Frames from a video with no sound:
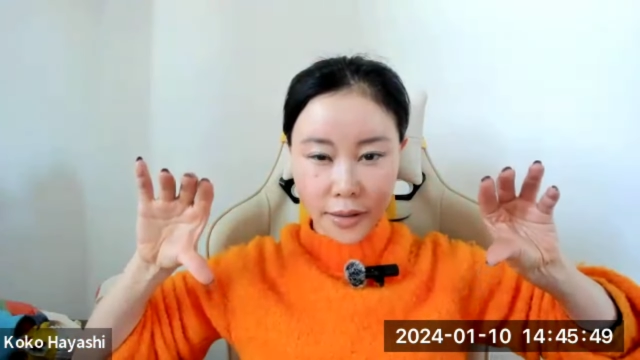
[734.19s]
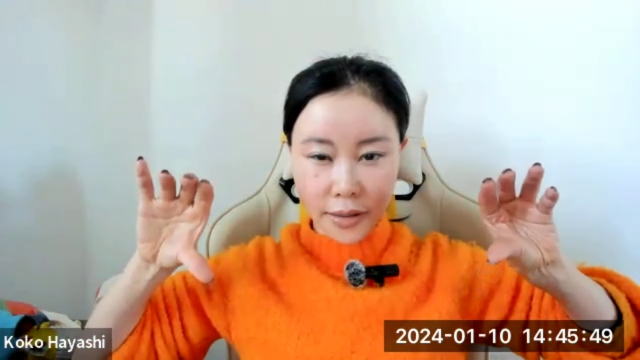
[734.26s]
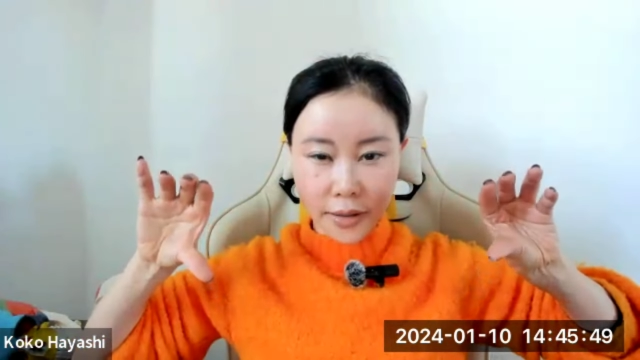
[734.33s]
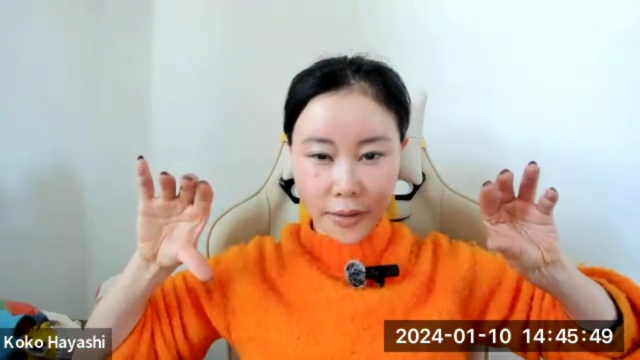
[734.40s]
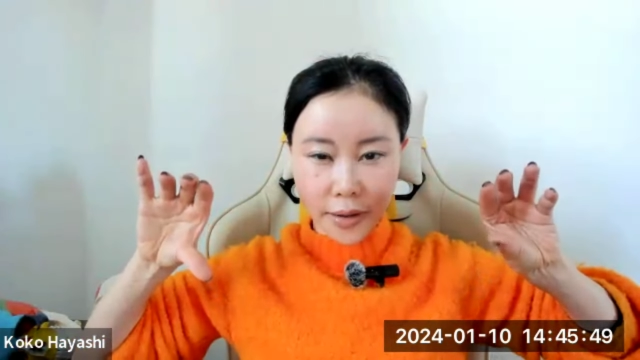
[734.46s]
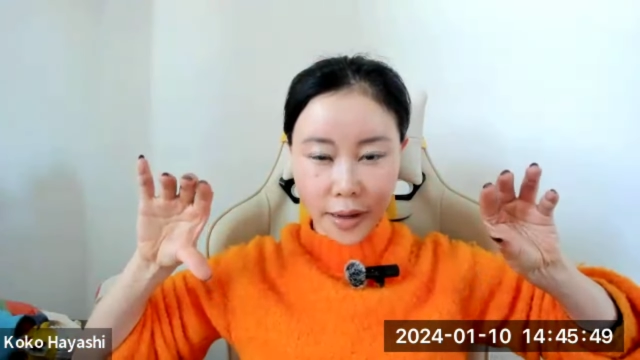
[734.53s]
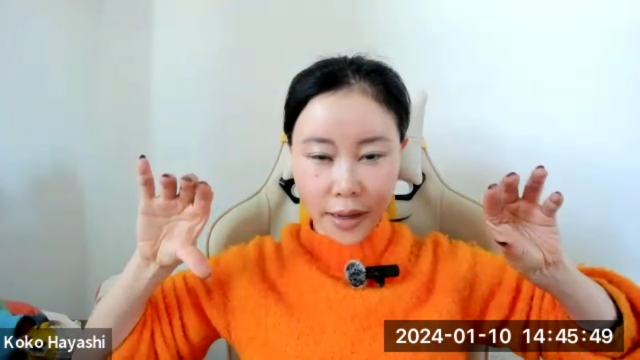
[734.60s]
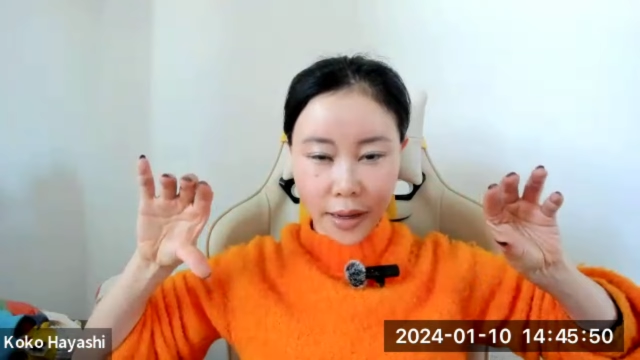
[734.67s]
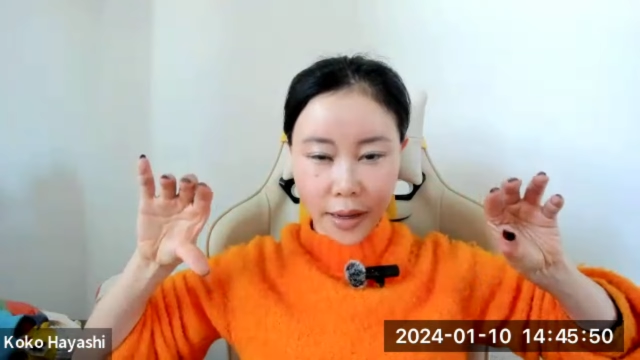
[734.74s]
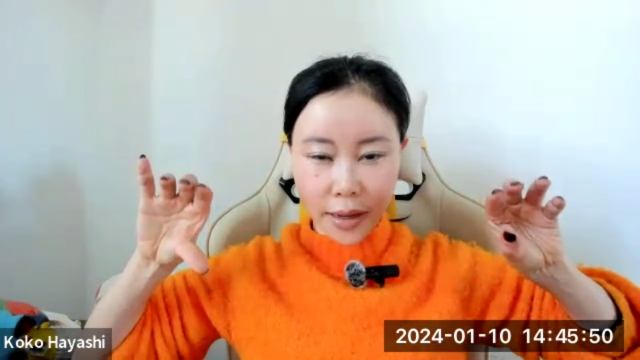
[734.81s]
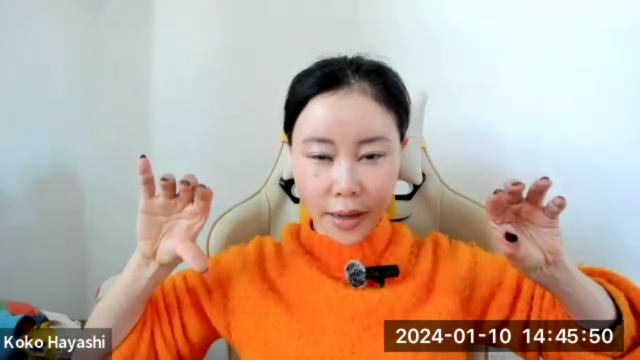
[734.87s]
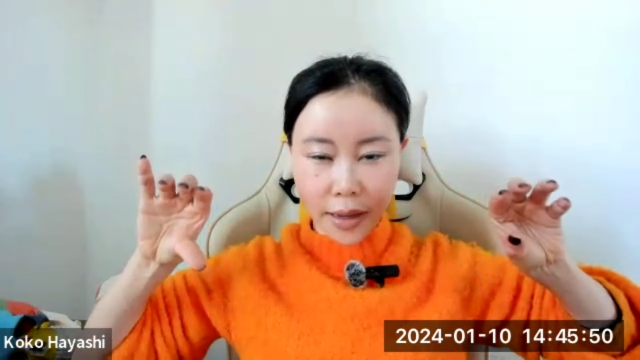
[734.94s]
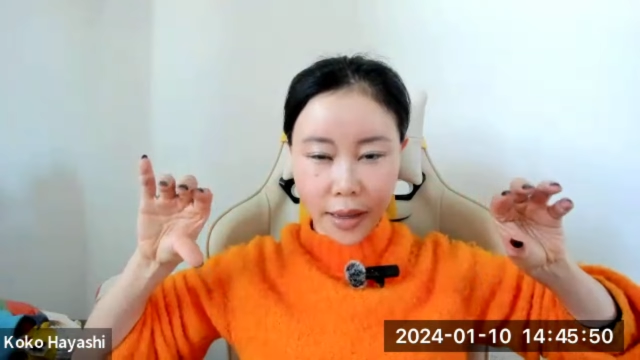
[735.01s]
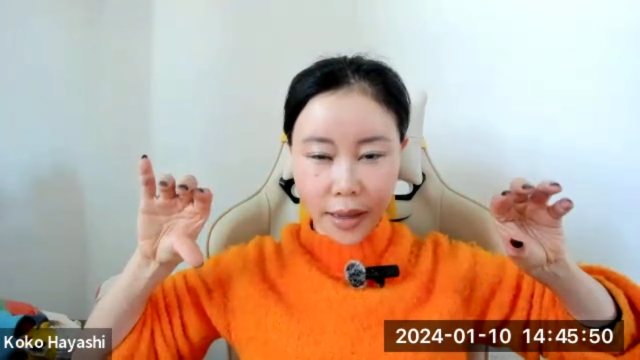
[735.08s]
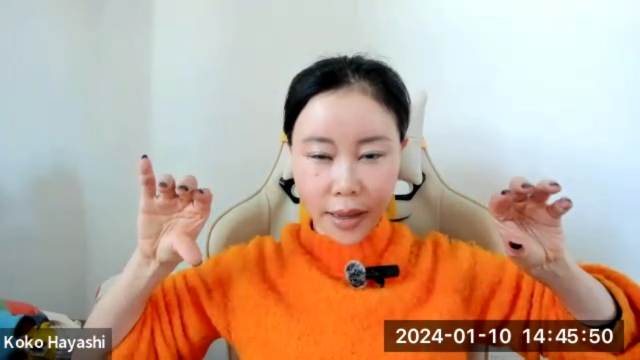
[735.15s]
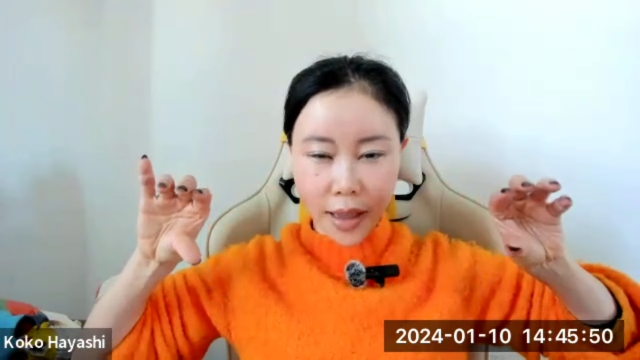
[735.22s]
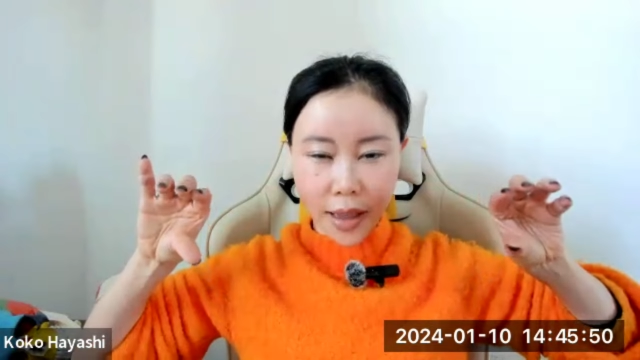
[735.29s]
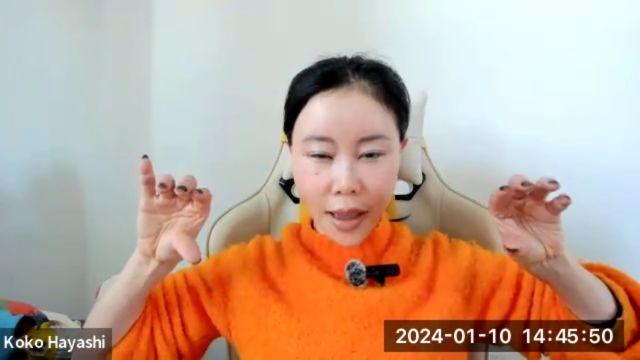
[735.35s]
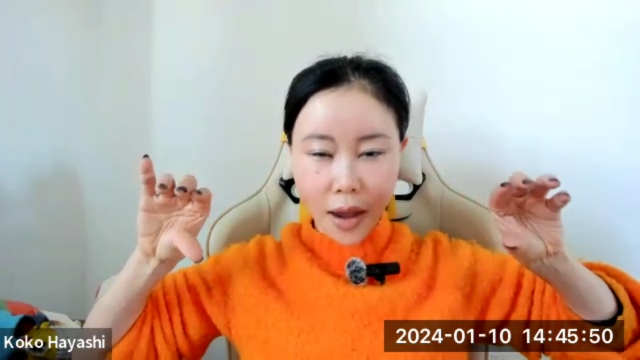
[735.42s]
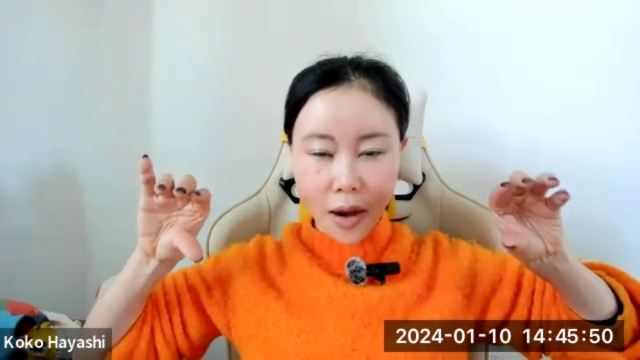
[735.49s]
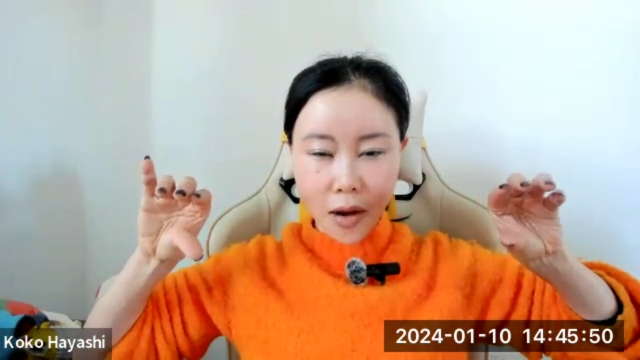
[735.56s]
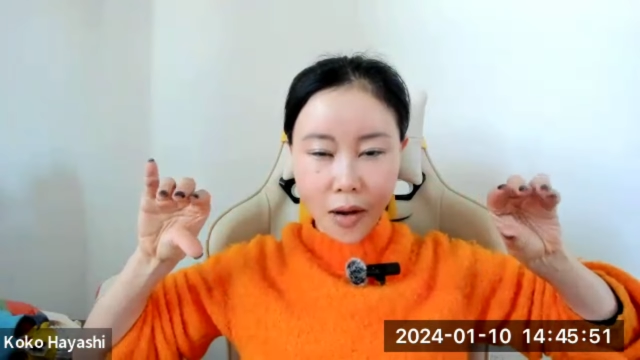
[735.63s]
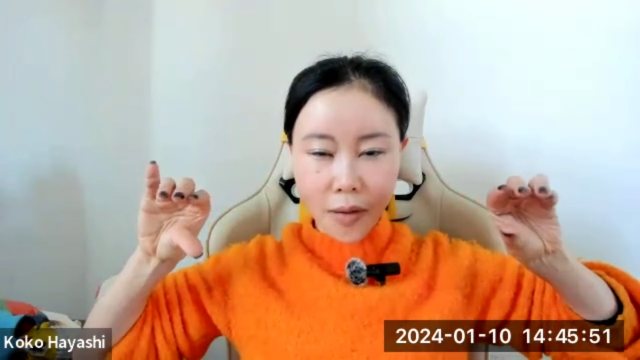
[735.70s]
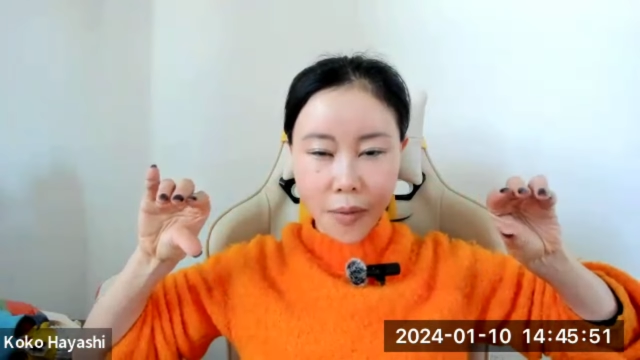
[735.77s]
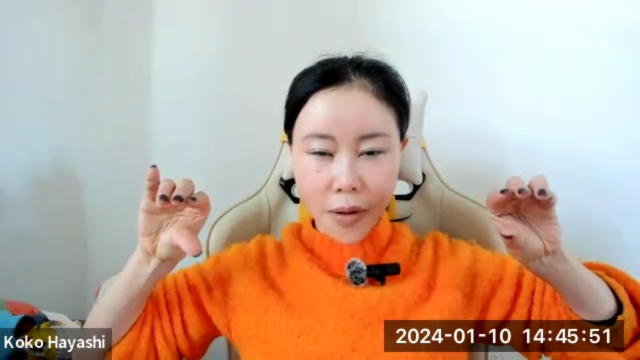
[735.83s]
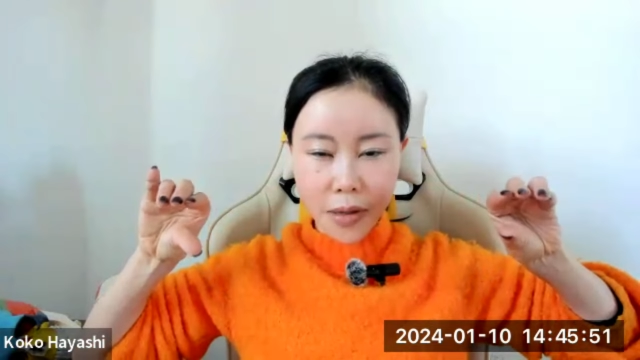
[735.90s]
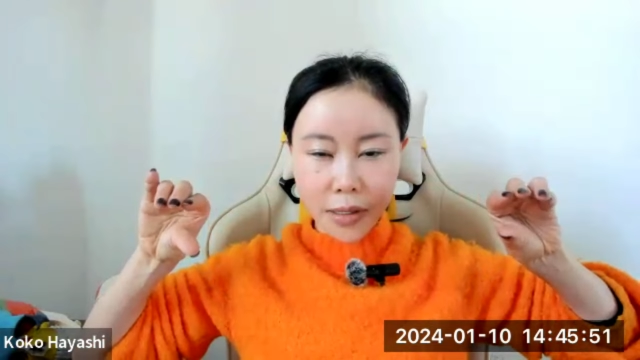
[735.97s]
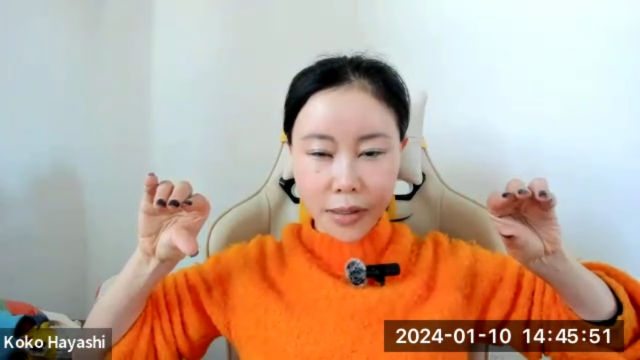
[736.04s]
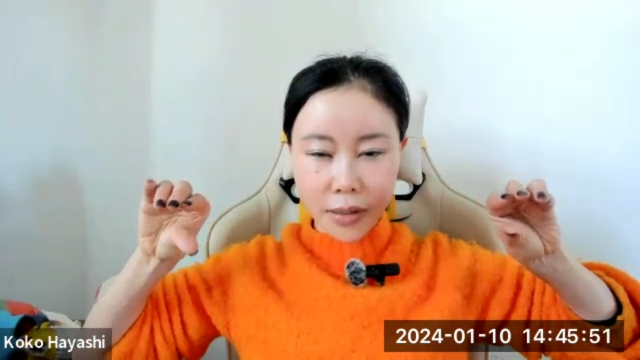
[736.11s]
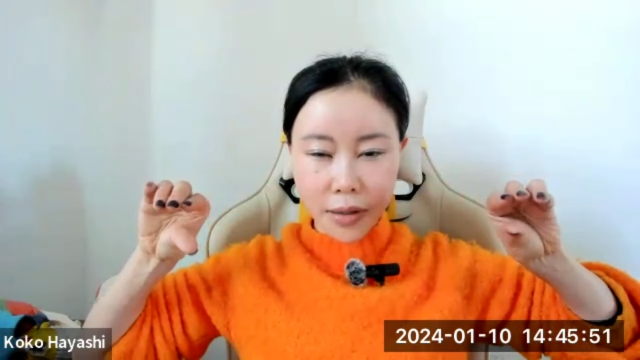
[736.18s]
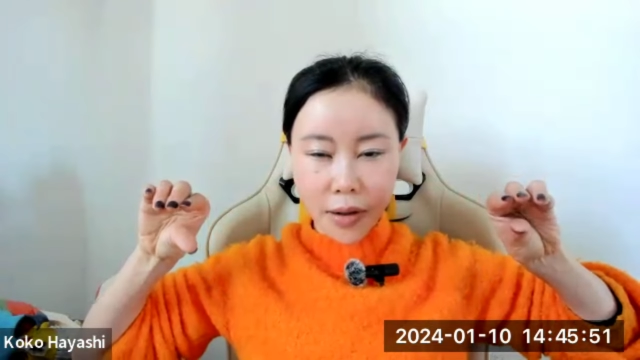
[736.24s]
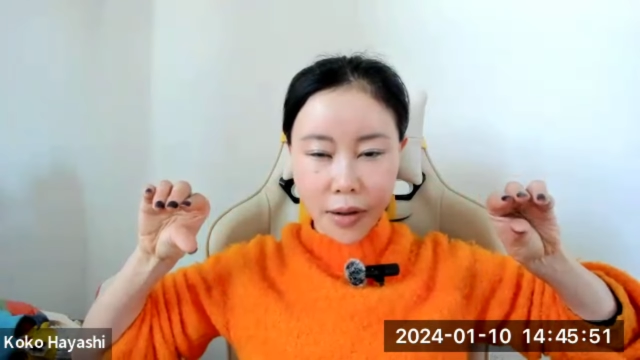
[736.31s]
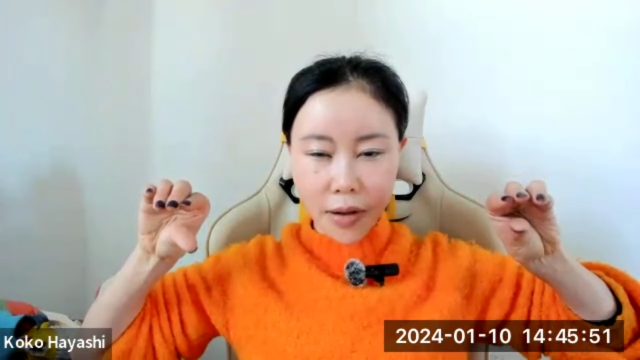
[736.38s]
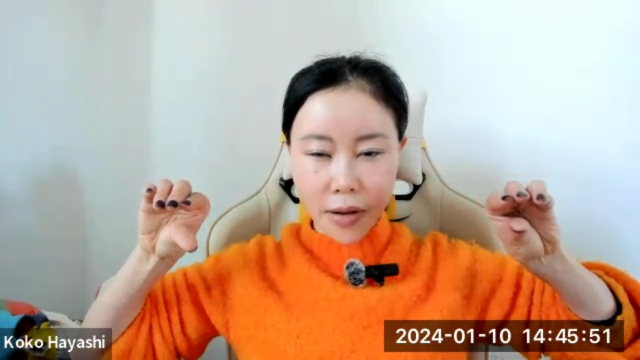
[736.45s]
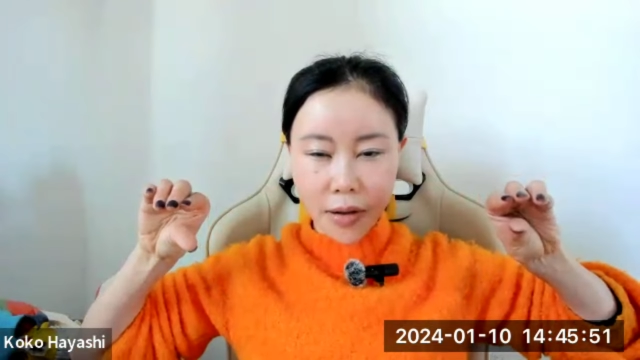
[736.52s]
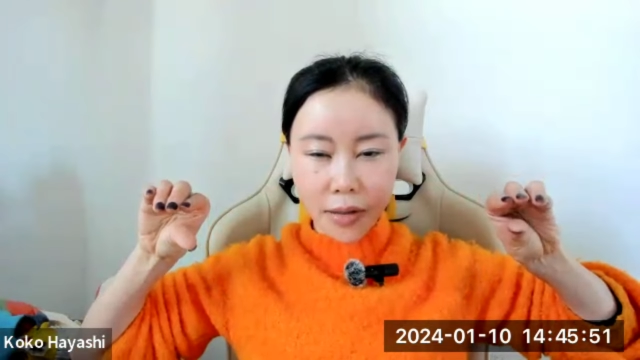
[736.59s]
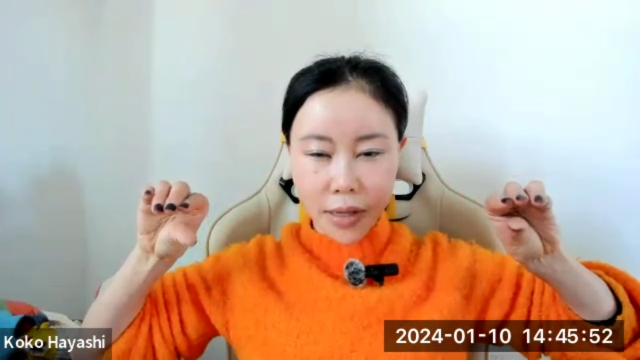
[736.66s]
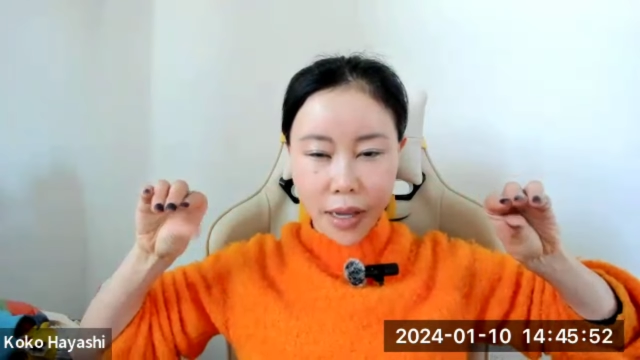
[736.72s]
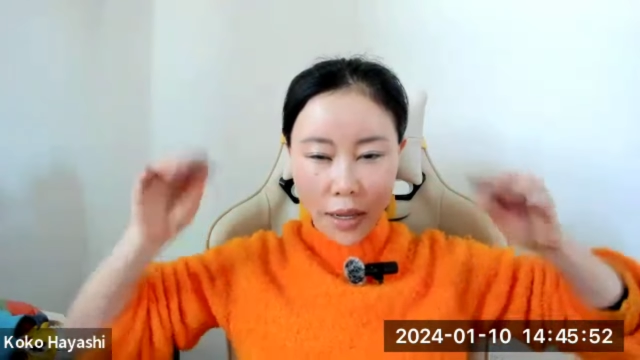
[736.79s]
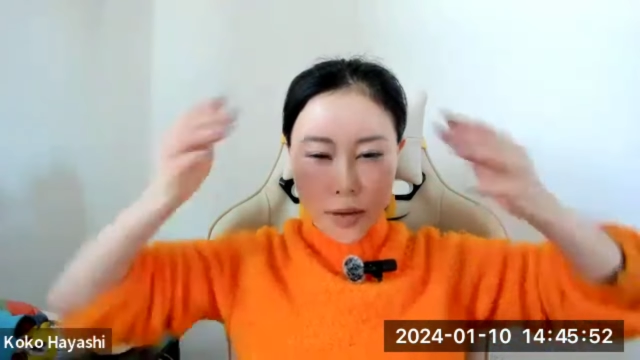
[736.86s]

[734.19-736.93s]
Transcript: slowly. Almost close.